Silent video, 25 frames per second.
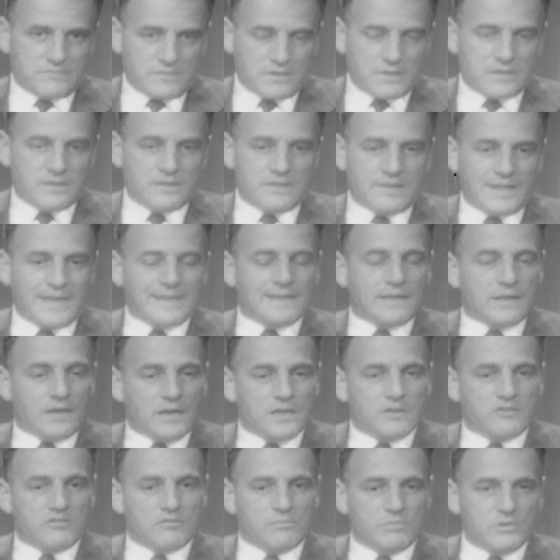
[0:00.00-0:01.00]
that
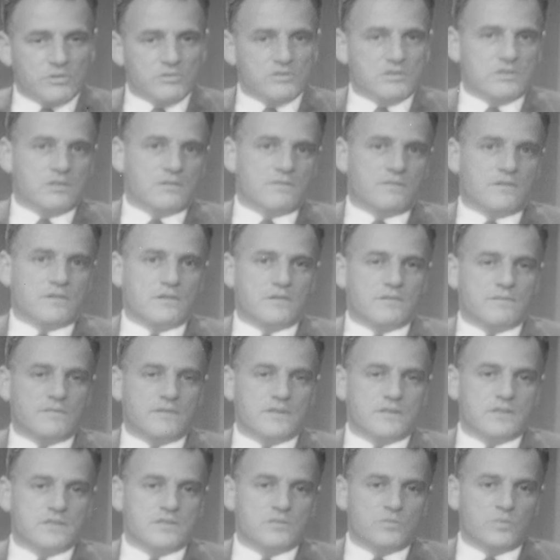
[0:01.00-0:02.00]
contribution of
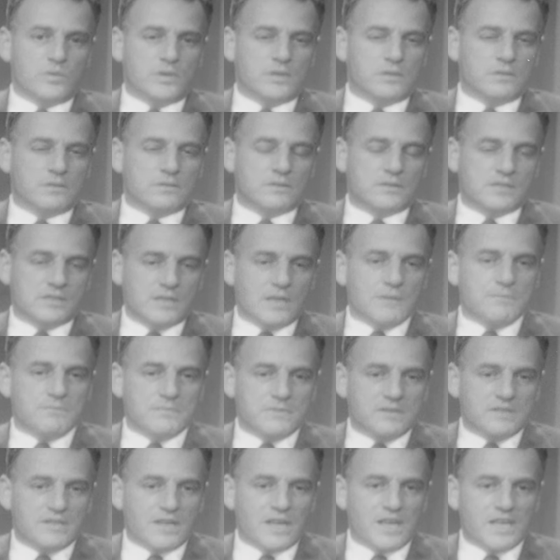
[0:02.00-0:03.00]
Irving's will
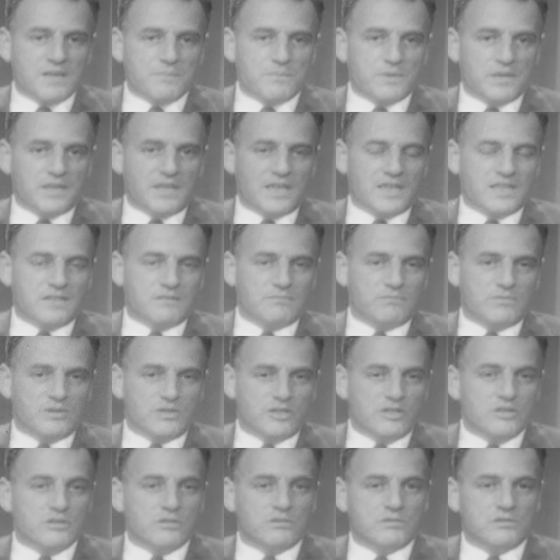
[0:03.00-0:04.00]
sometime again be
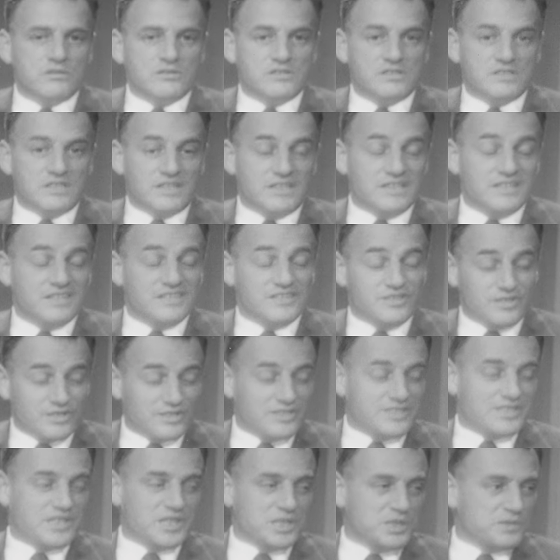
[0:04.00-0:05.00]
used in a
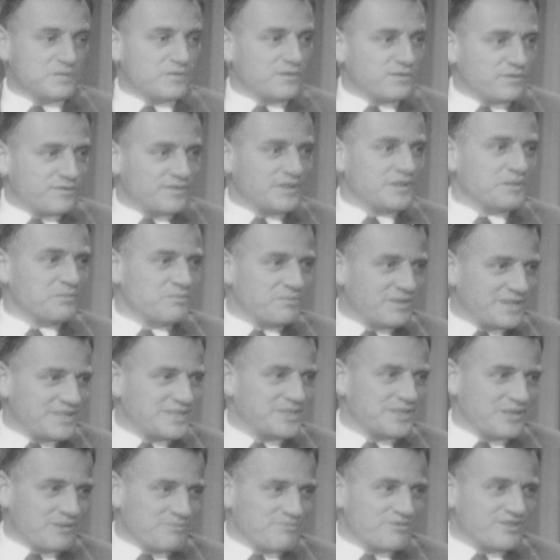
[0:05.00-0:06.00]
successful film by
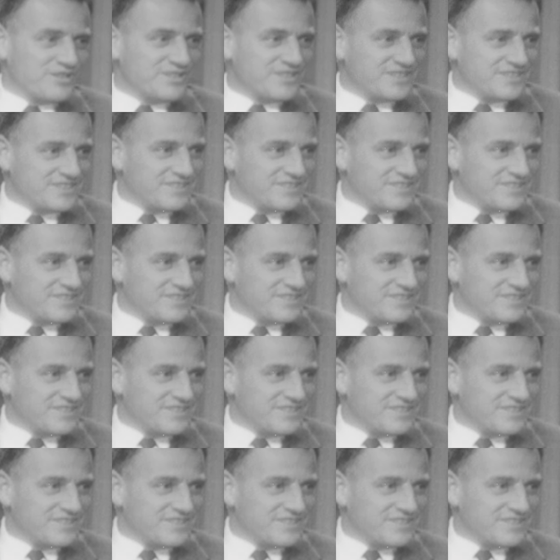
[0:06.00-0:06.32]
someone.